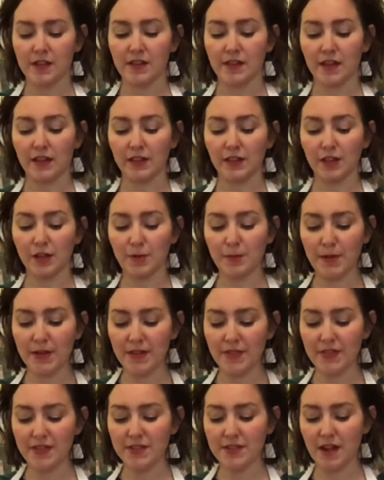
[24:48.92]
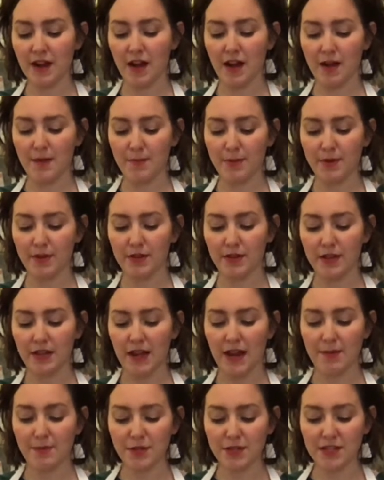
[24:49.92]
a little bit at the top.
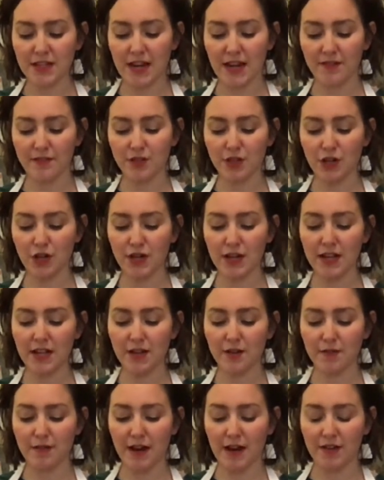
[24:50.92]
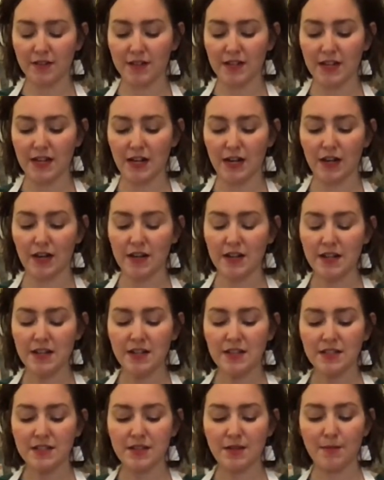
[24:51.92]
I'm just kind of turning it around here
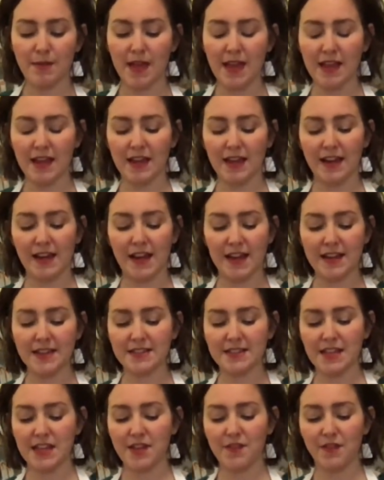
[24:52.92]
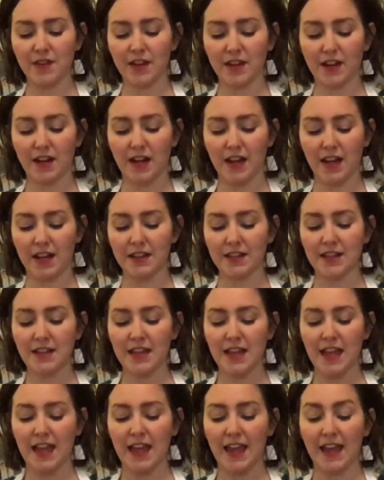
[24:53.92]
to make a nice even cut.
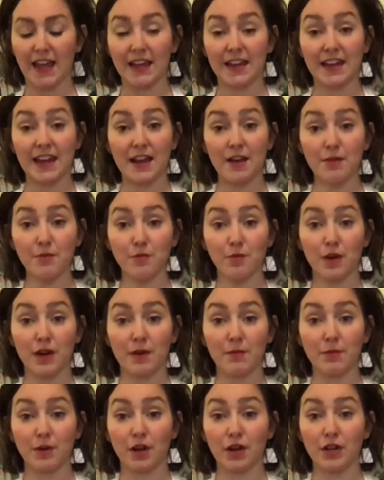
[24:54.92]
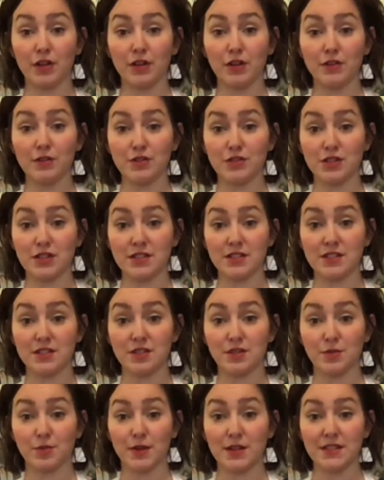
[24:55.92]
And now what I'm going to do is
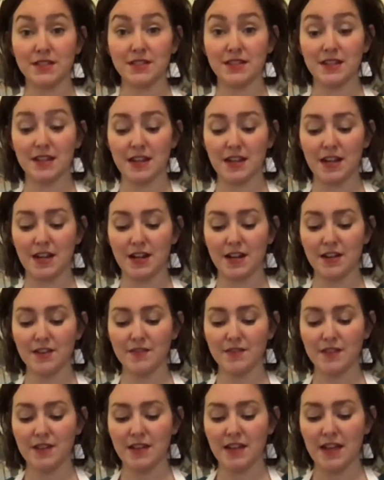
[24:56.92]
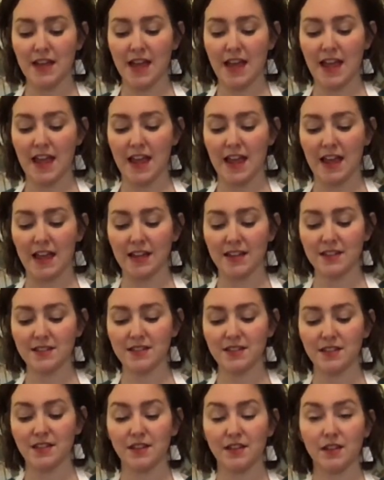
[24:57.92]
just twist it here
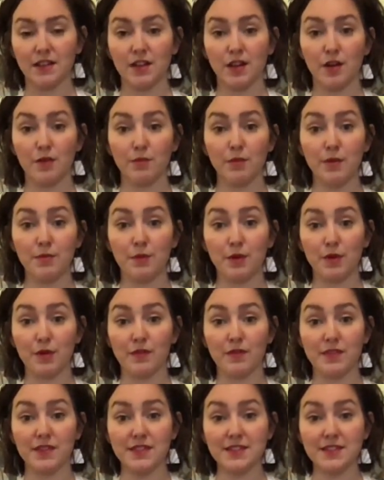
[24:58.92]
and remove the